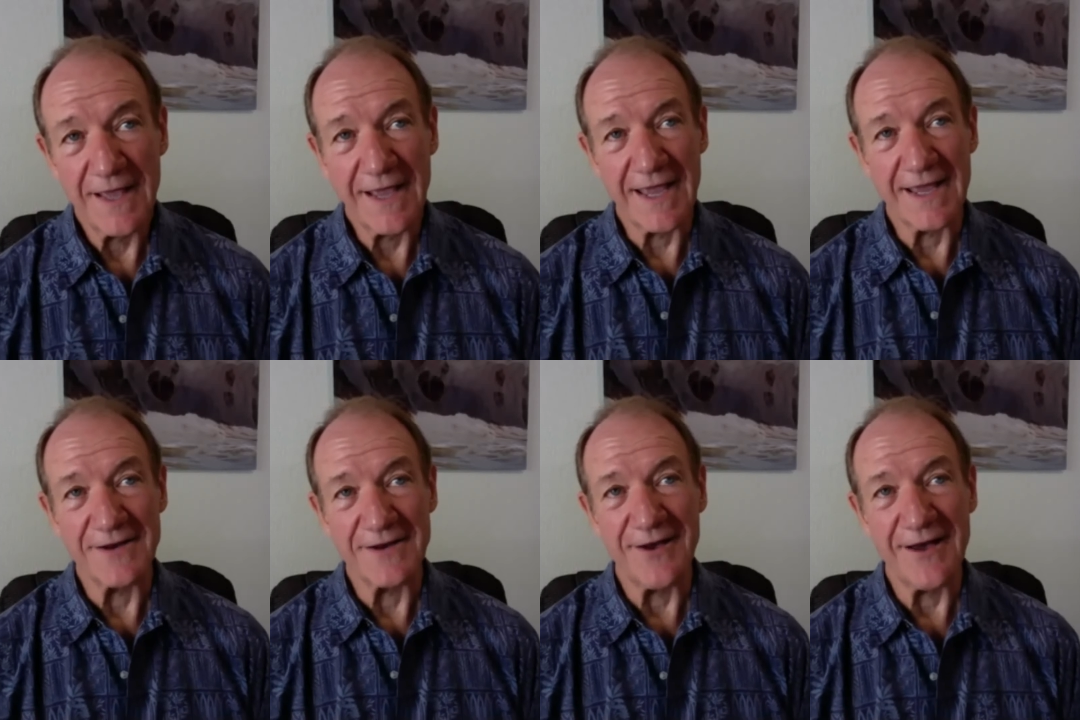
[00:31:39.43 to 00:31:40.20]

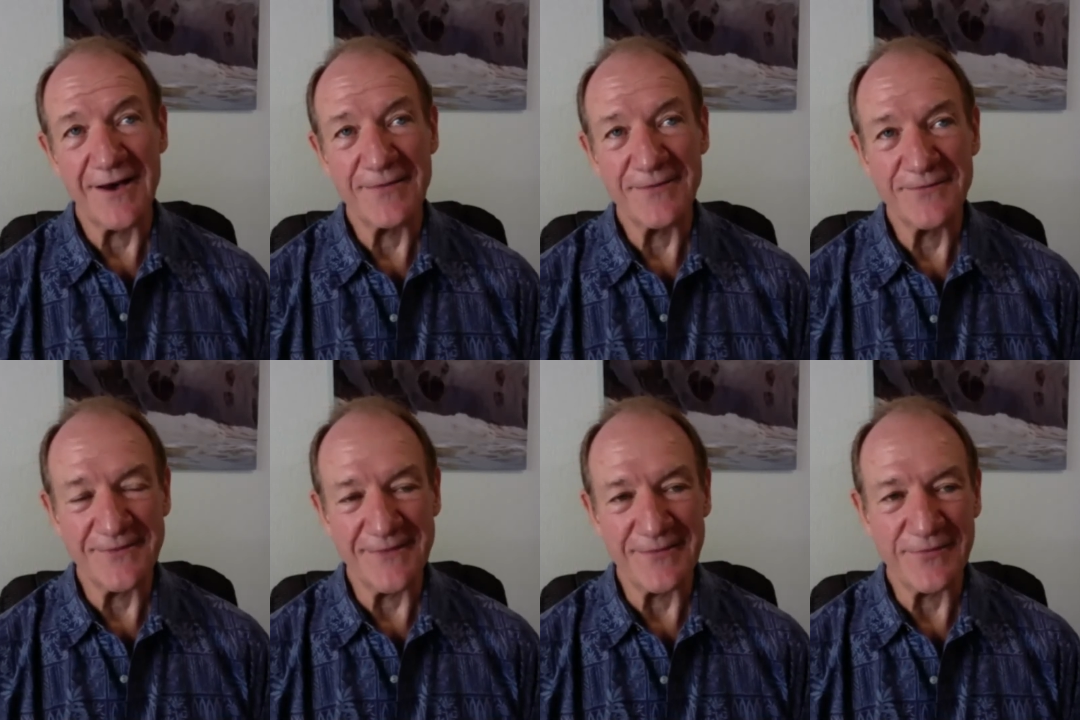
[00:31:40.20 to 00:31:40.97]
and
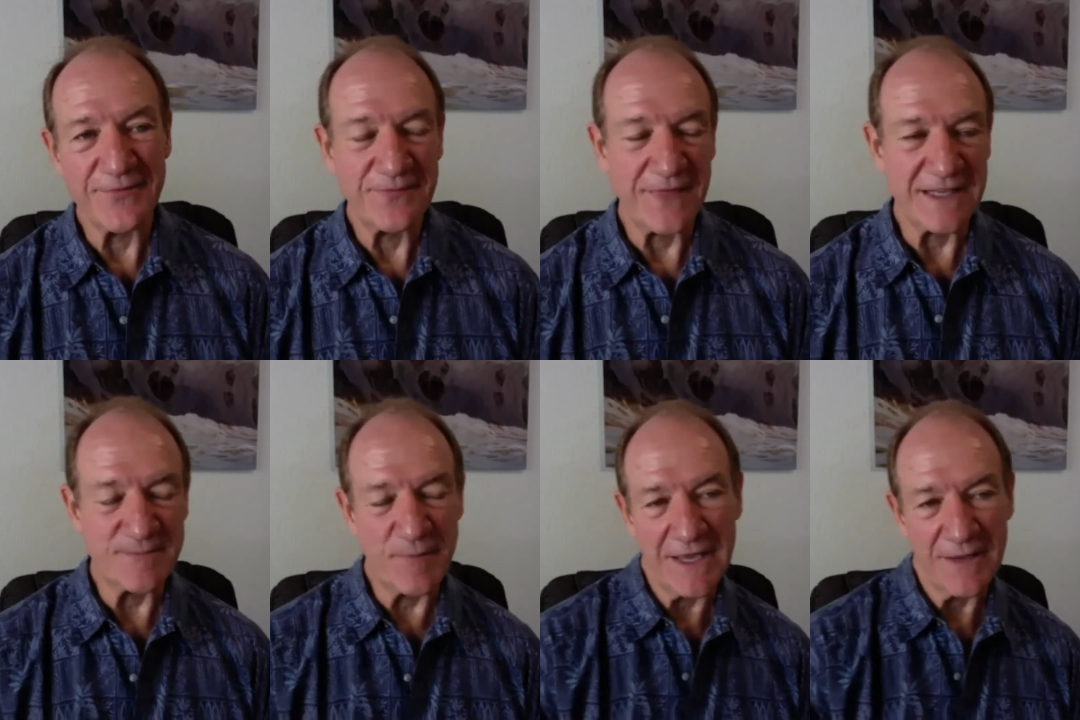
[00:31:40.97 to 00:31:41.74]
the things
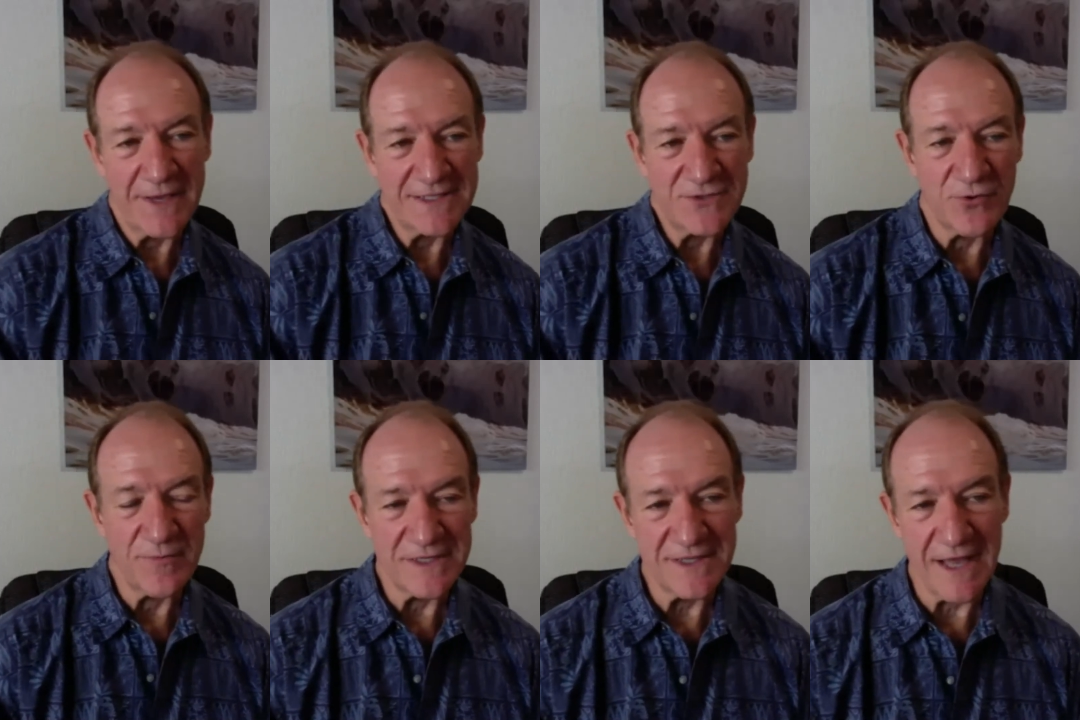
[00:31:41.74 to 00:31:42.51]
being missed or
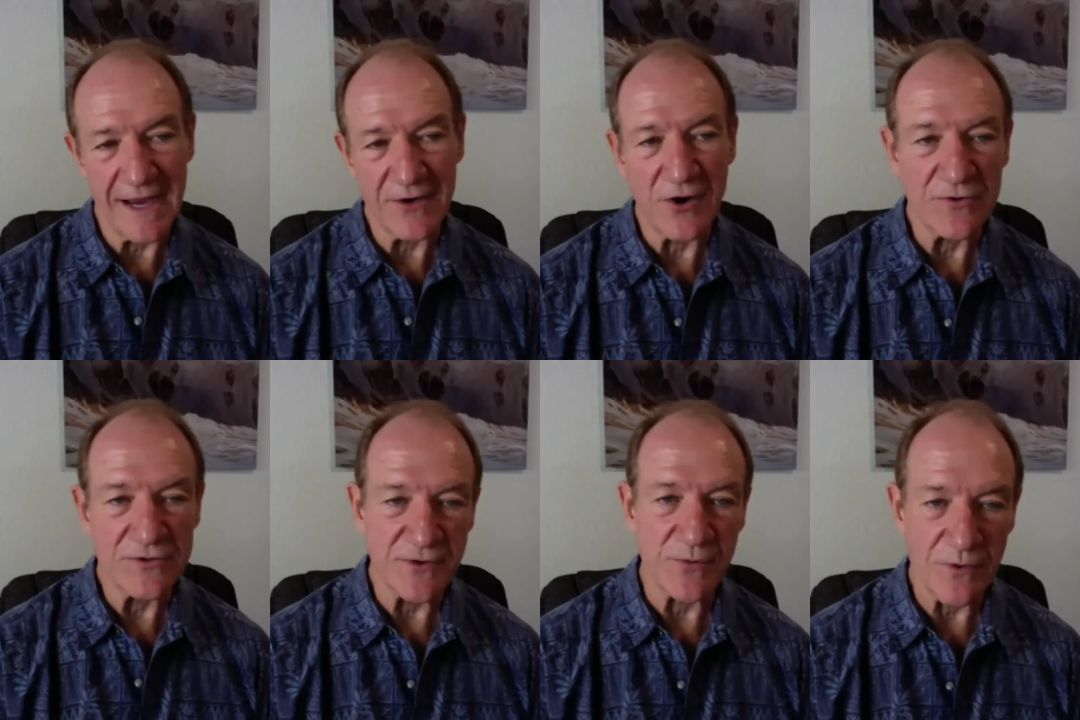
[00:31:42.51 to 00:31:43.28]

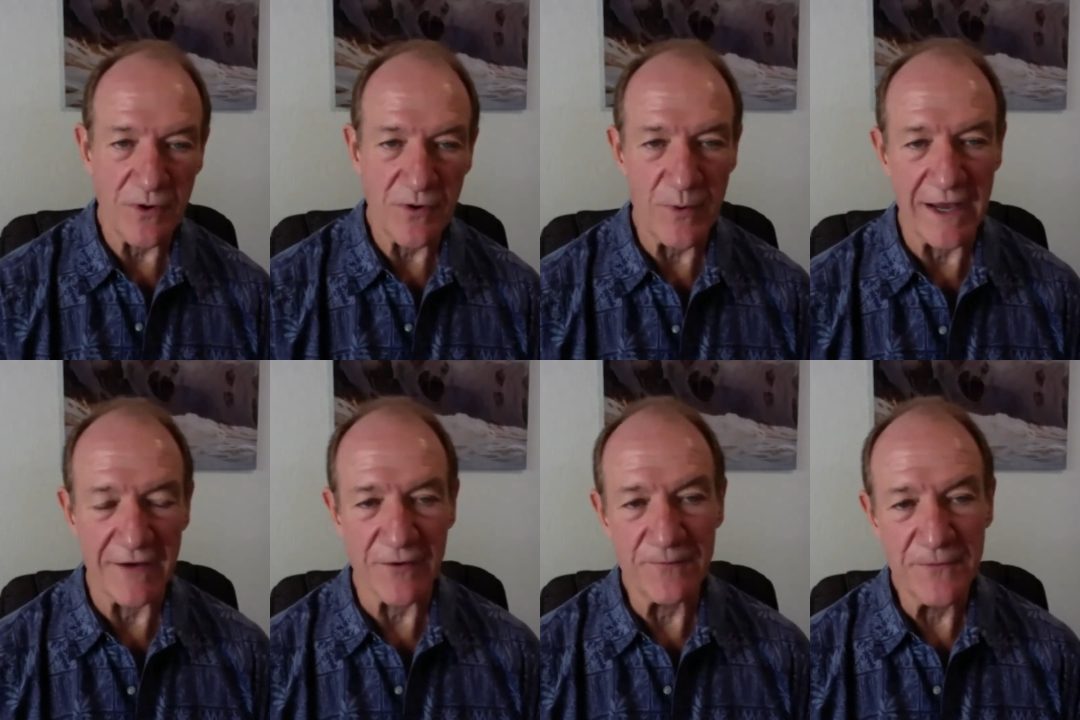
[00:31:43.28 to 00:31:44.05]
misdiagnosed or
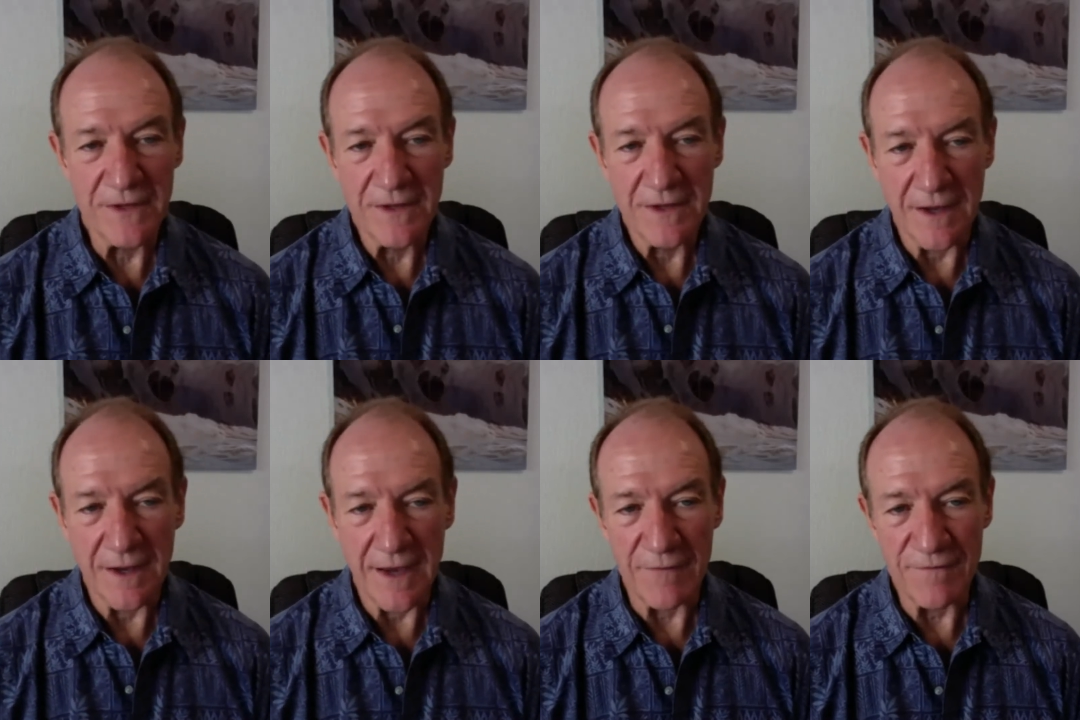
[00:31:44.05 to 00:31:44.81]
whatever.
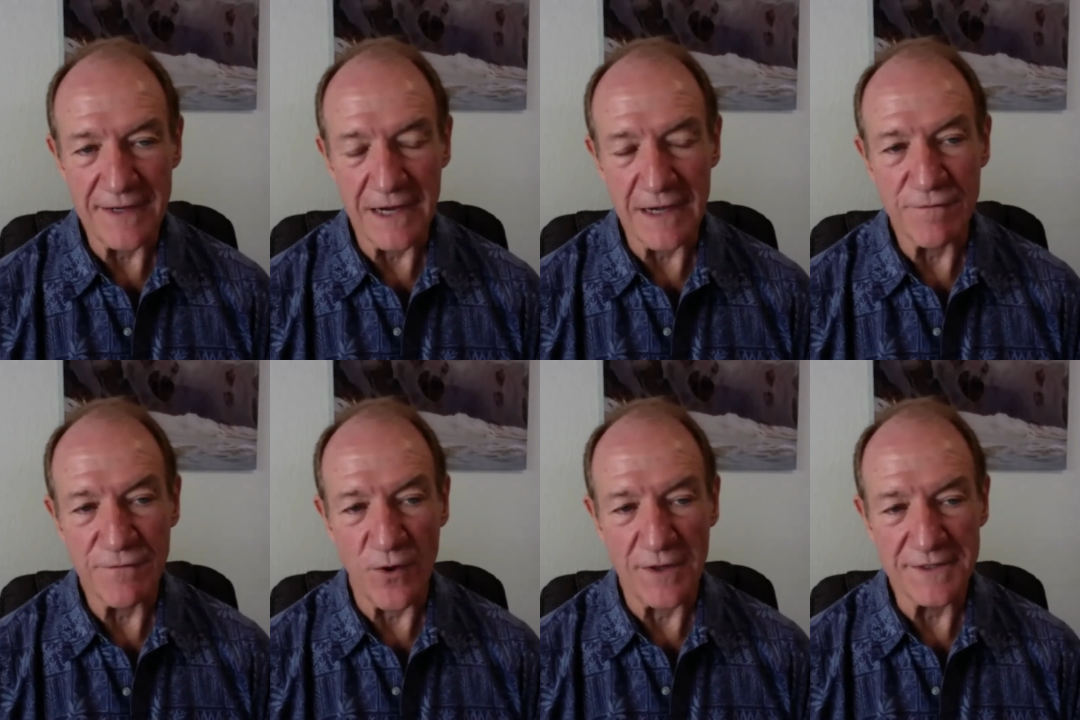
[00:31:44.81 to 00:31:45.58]
I don't find any
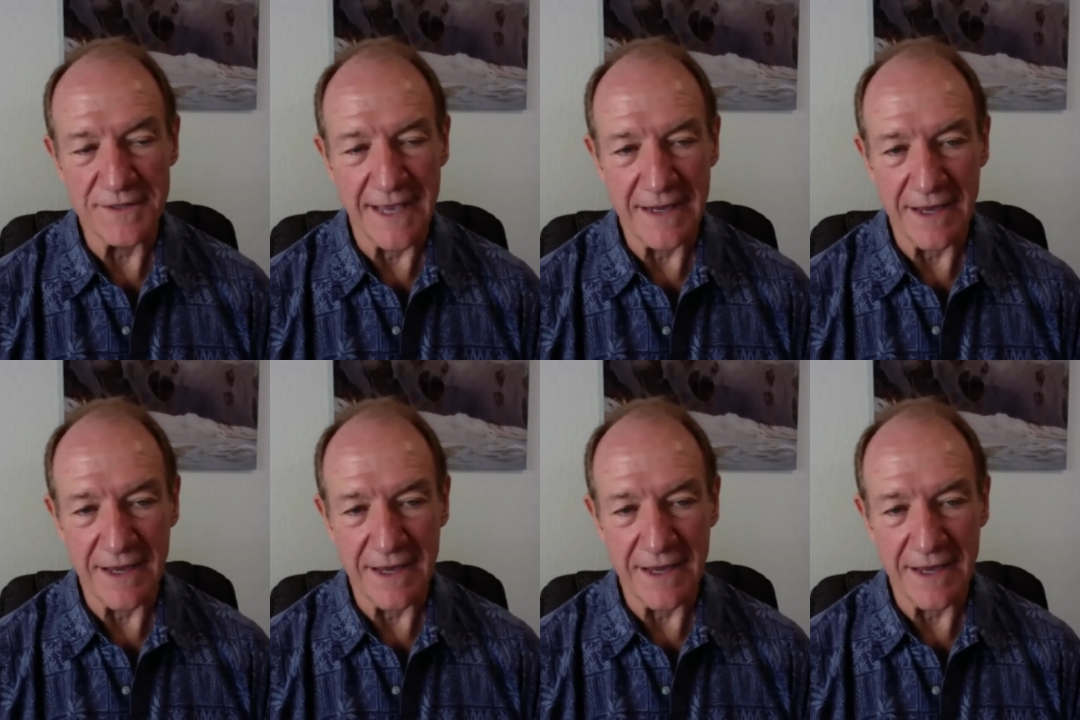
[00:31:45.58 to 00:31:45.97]
fault in that.